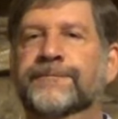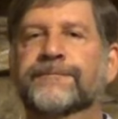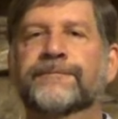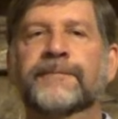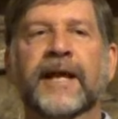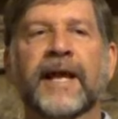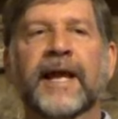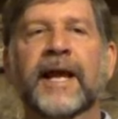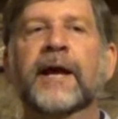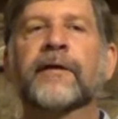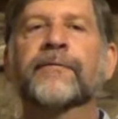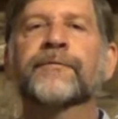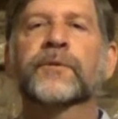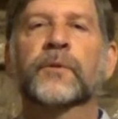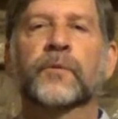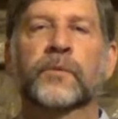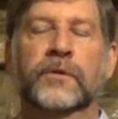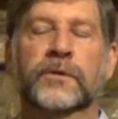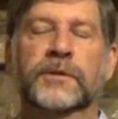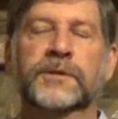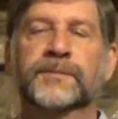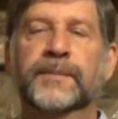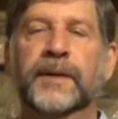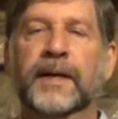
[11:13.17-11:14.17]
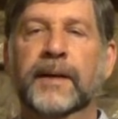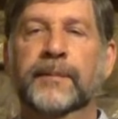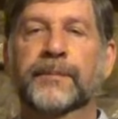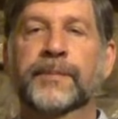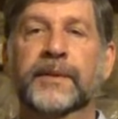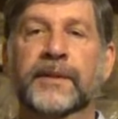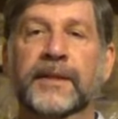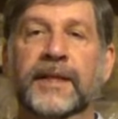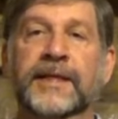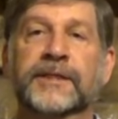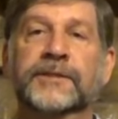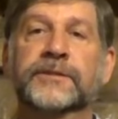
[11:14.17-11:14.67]
half the world's
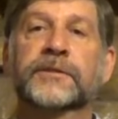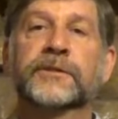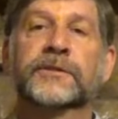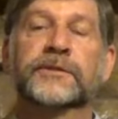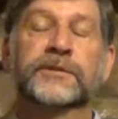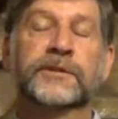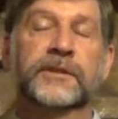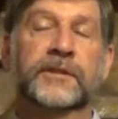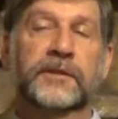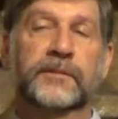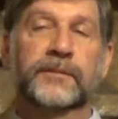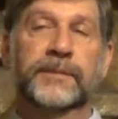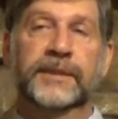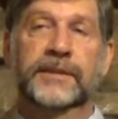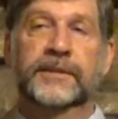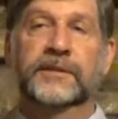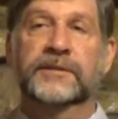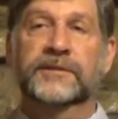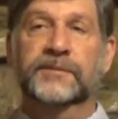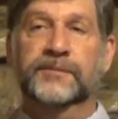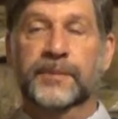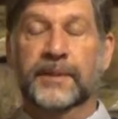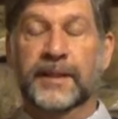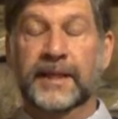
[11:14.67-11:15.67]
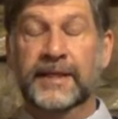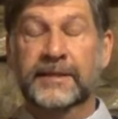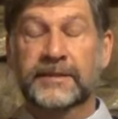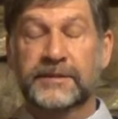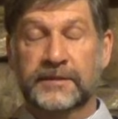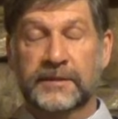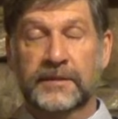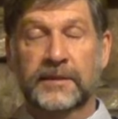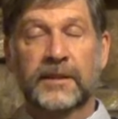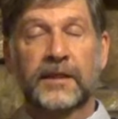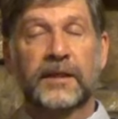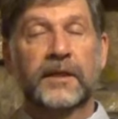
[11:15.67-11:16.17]
population is going to be displaced.
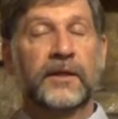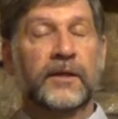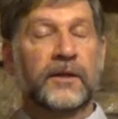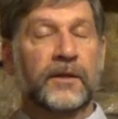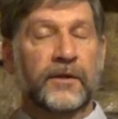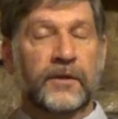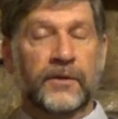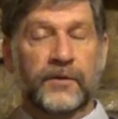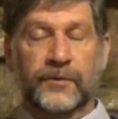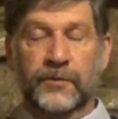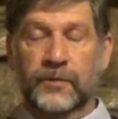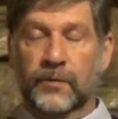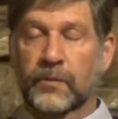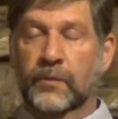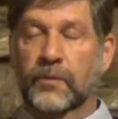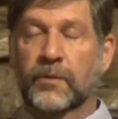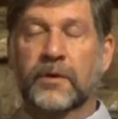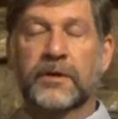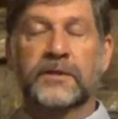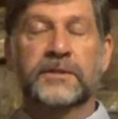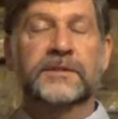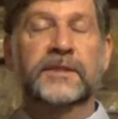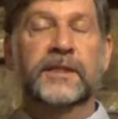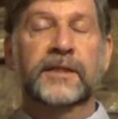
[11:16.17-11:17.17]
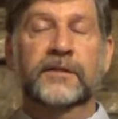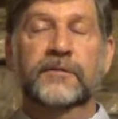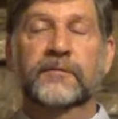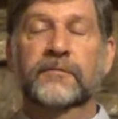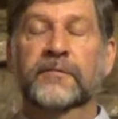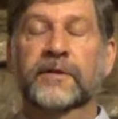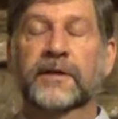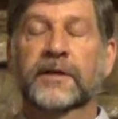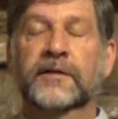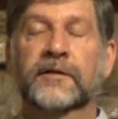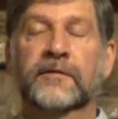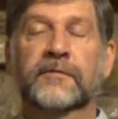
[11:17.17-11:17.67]
The wars that
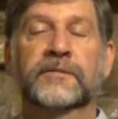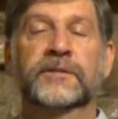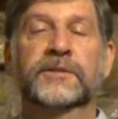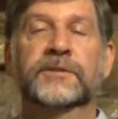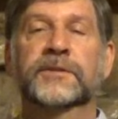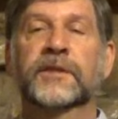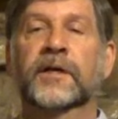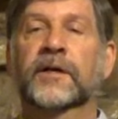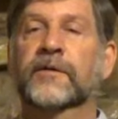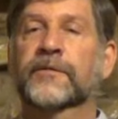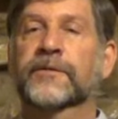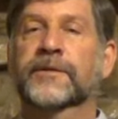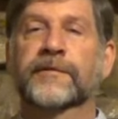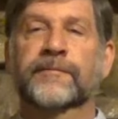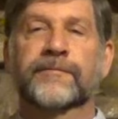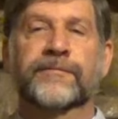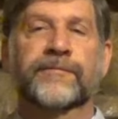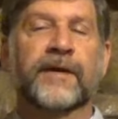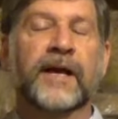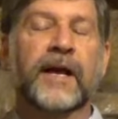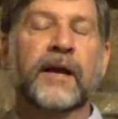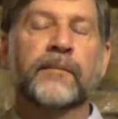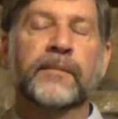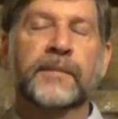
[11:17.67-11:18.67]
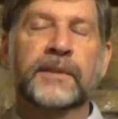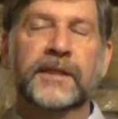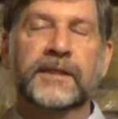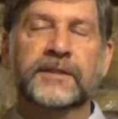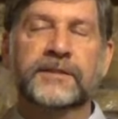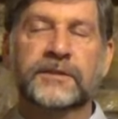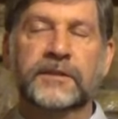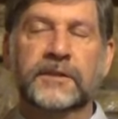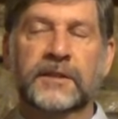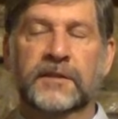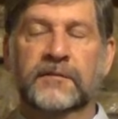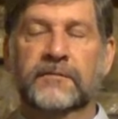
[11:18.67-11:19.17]
we're going to result, the famine that's
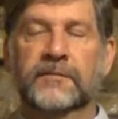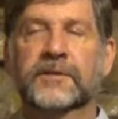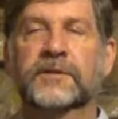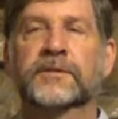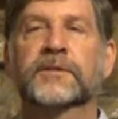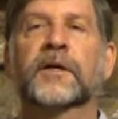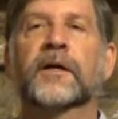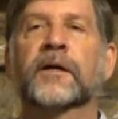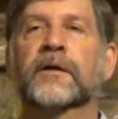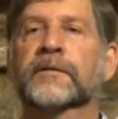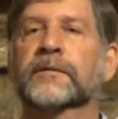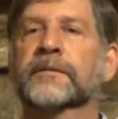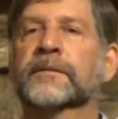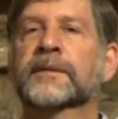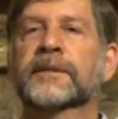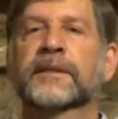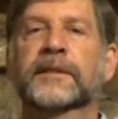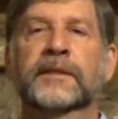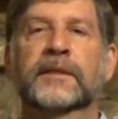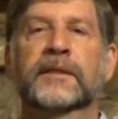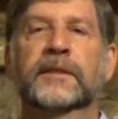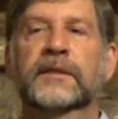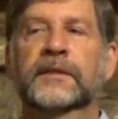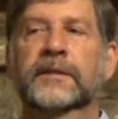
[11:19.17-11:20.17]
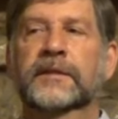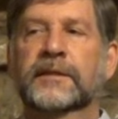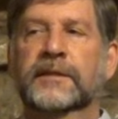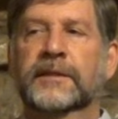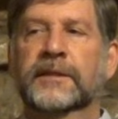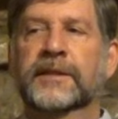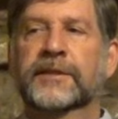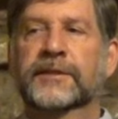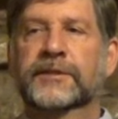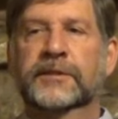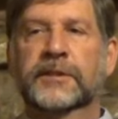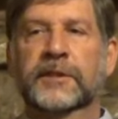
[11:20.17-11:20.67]
going to result,
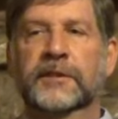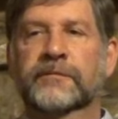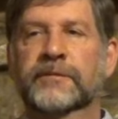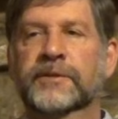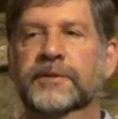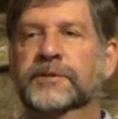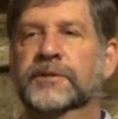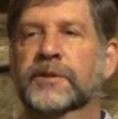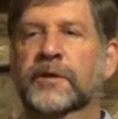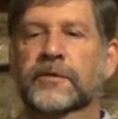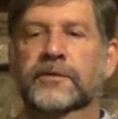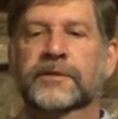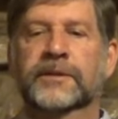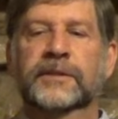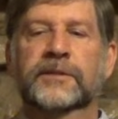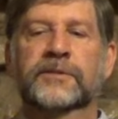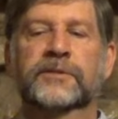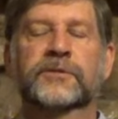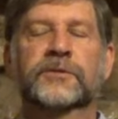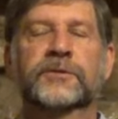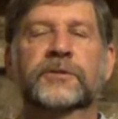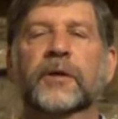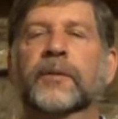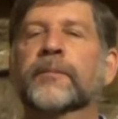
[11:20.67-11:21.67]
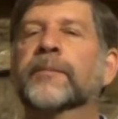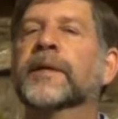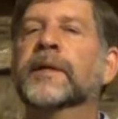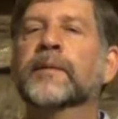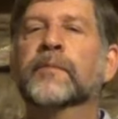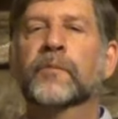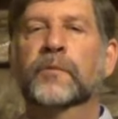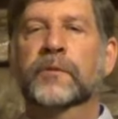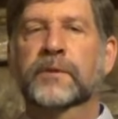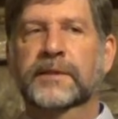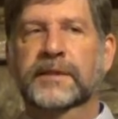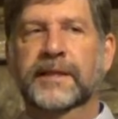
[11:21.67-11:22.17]
is going to result in so many
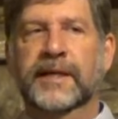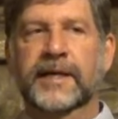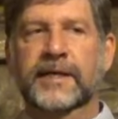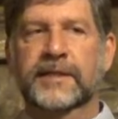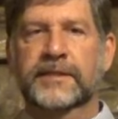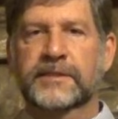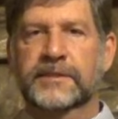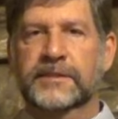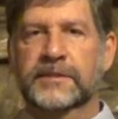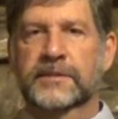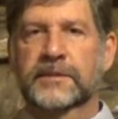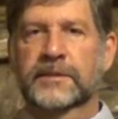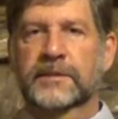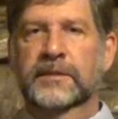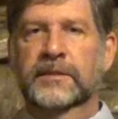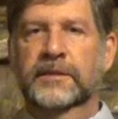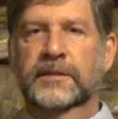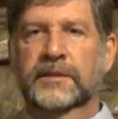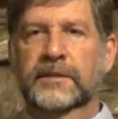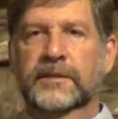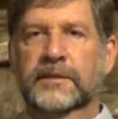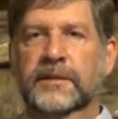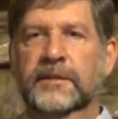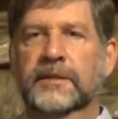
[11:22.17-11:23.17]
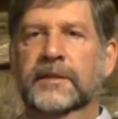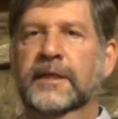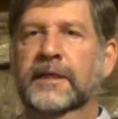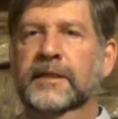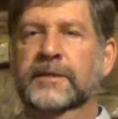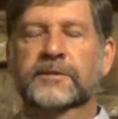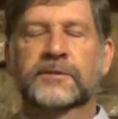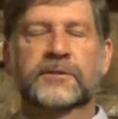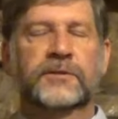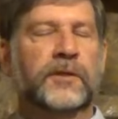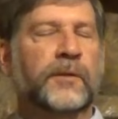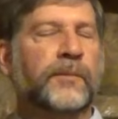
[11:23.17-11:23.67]
more deaths and
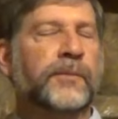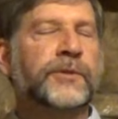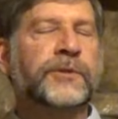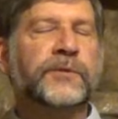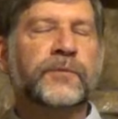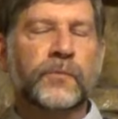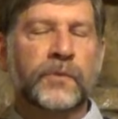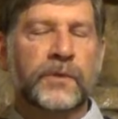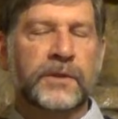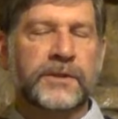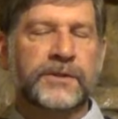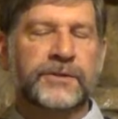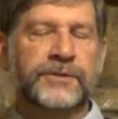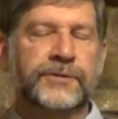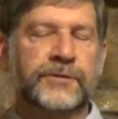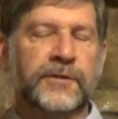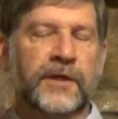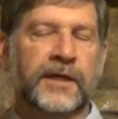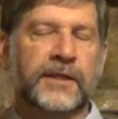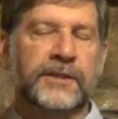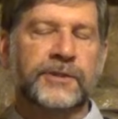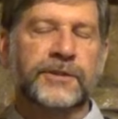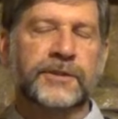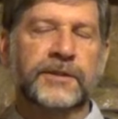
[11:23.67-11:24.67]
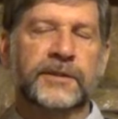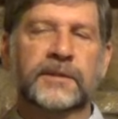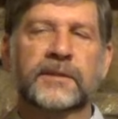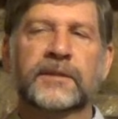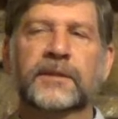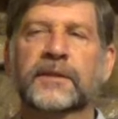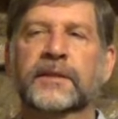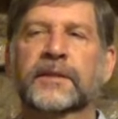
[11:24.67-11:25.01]
so much more destruction.